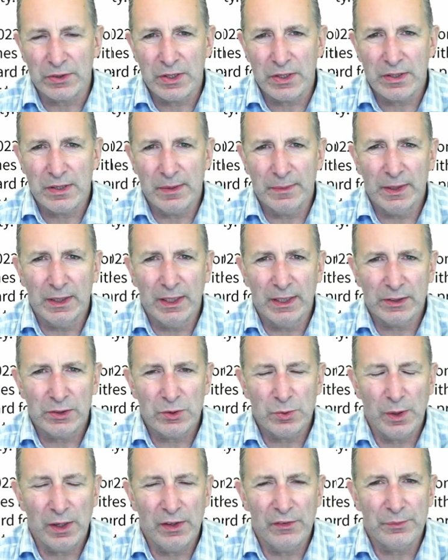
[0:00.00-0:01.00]
So something like
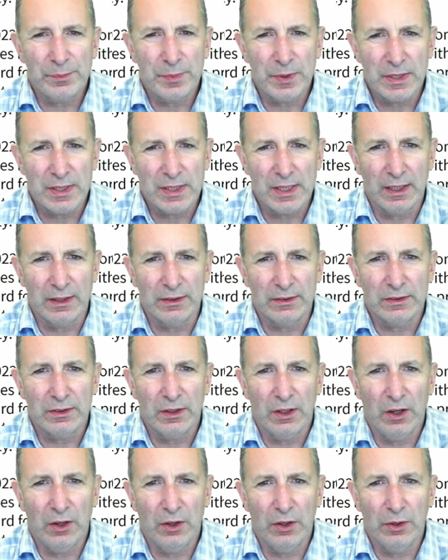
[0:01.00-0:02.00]
12%
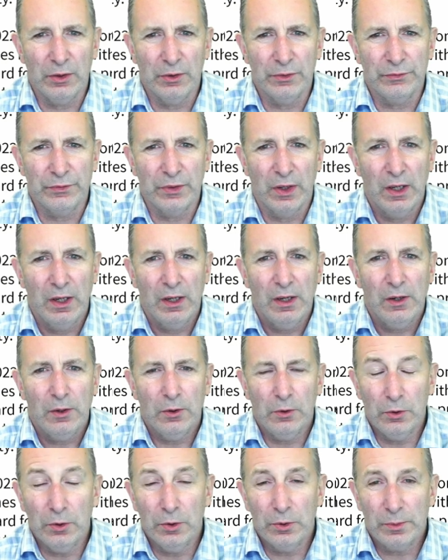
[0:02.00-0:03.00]
of
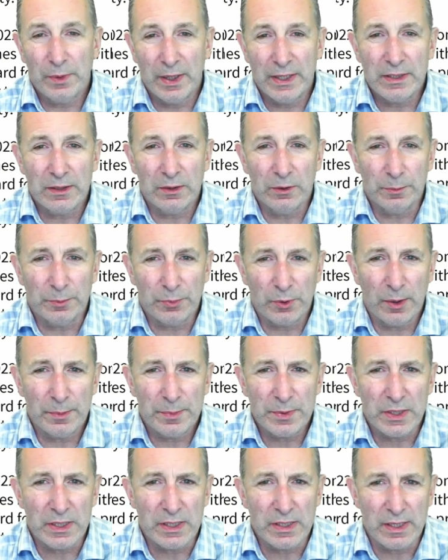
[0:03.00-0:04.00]
all rental
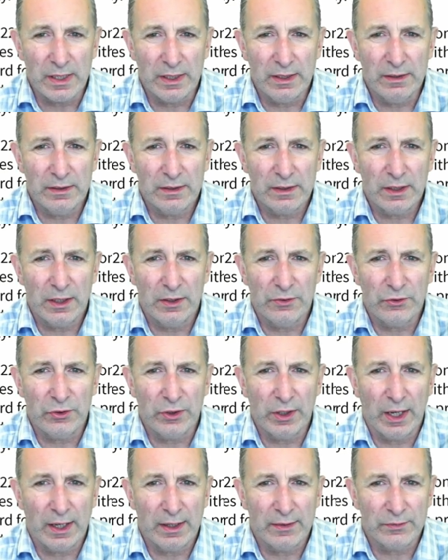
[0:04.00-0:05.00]
properties in the
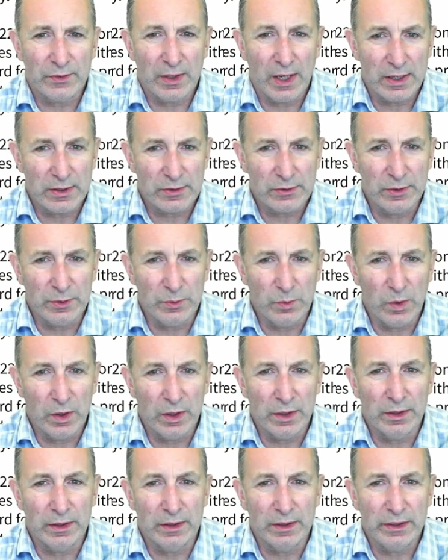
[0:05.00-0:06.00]
country have Category
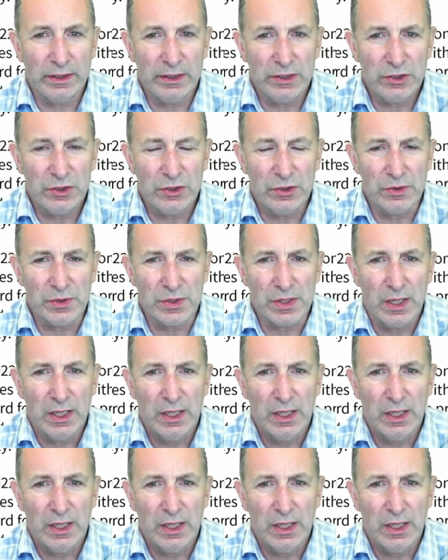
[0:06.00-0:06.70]
1 issues.